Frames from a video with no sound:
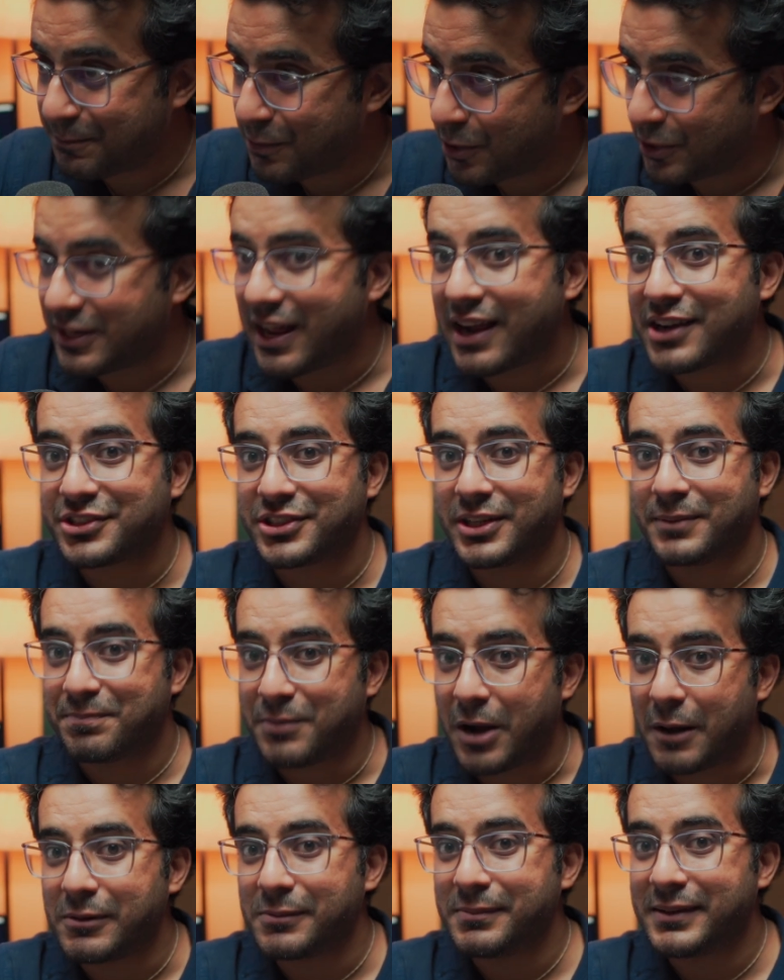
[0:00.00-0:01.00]
In the
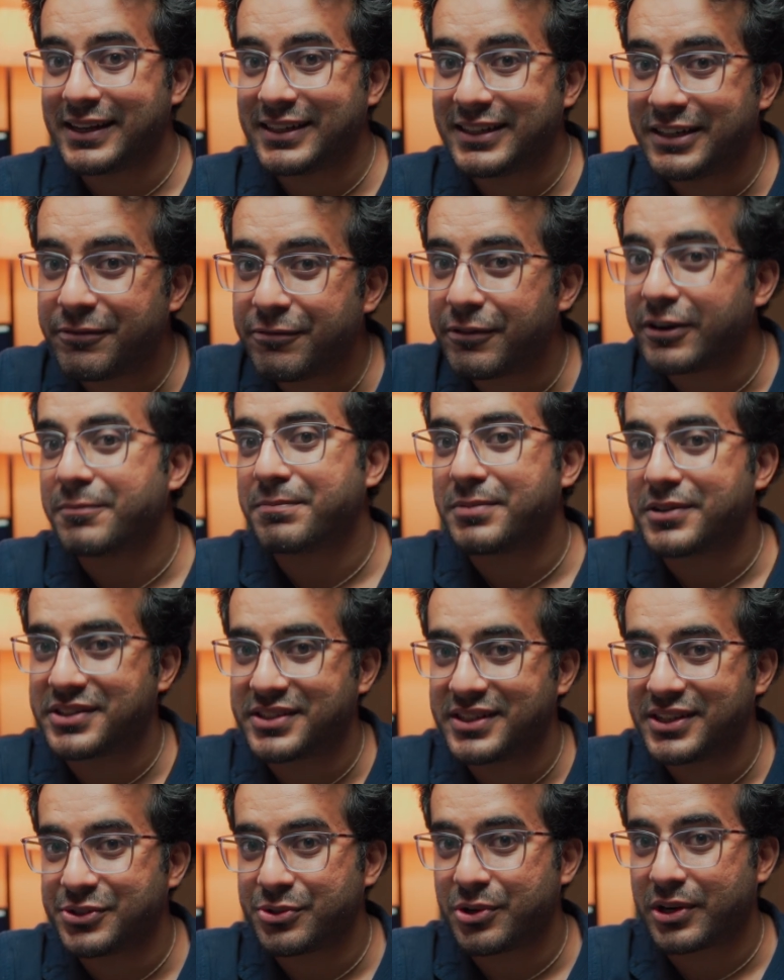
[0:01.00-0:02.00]
production, probably a different
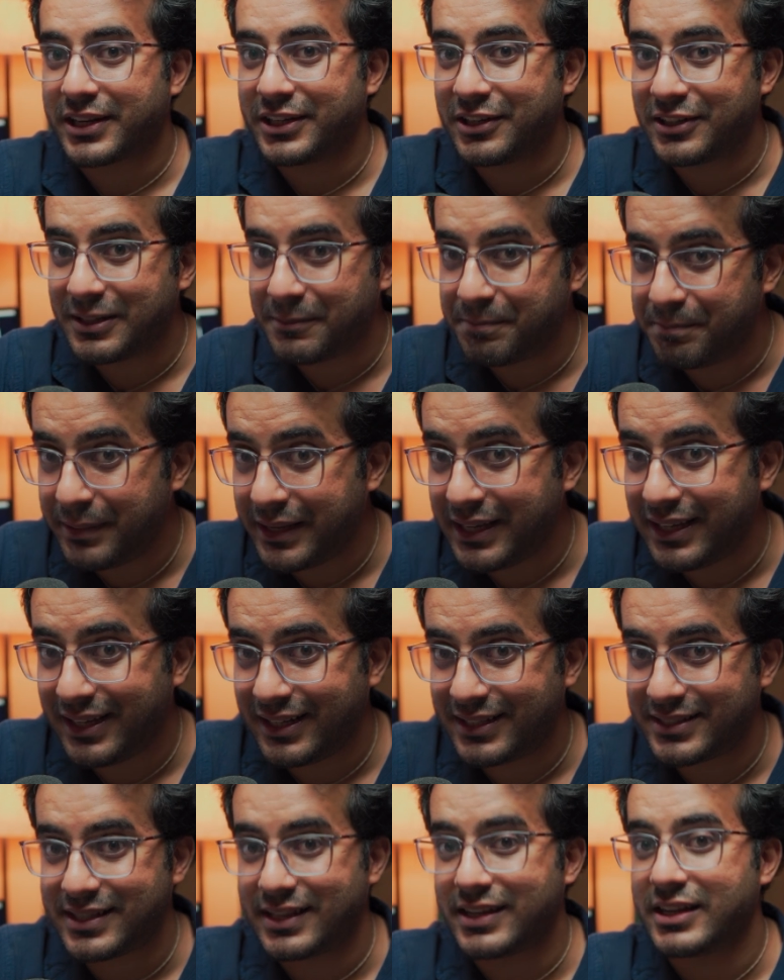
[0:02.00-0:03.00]
person is working on the
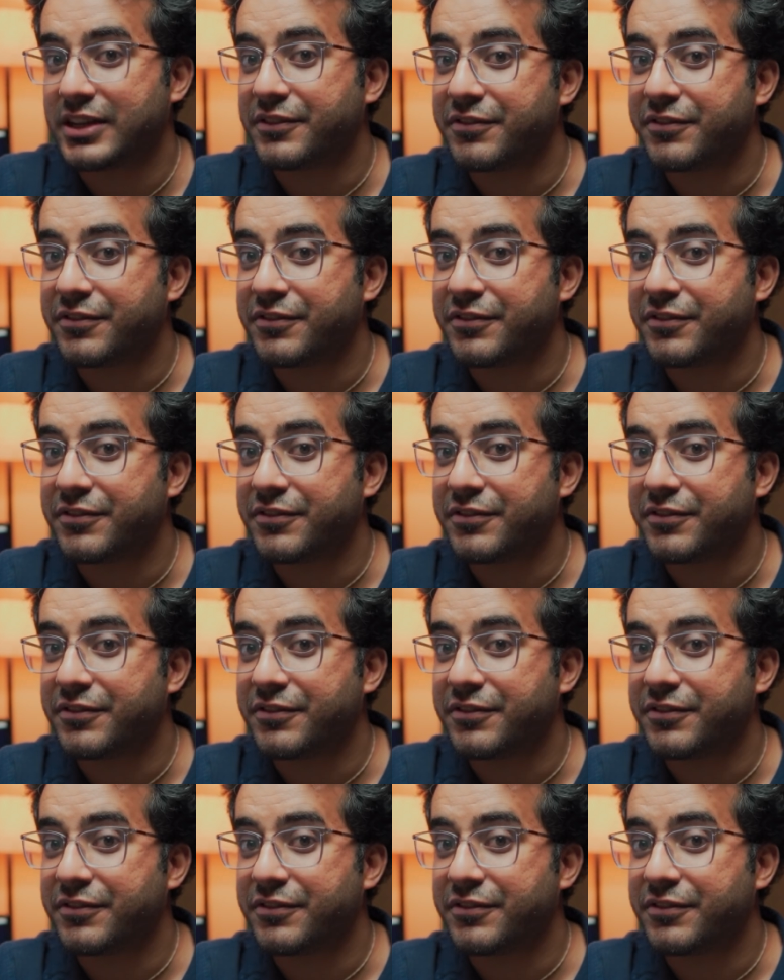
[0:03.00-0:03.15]
beats